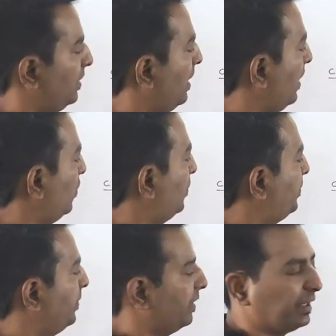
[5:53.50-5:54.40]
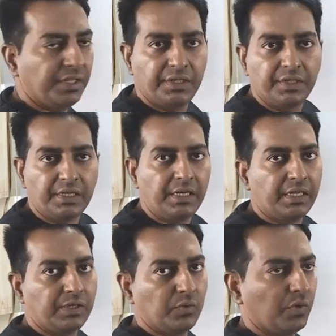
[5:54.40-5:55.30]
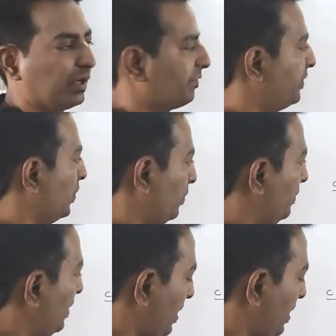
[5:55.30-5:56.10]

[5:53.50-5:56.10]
I hope it is clear to all of you.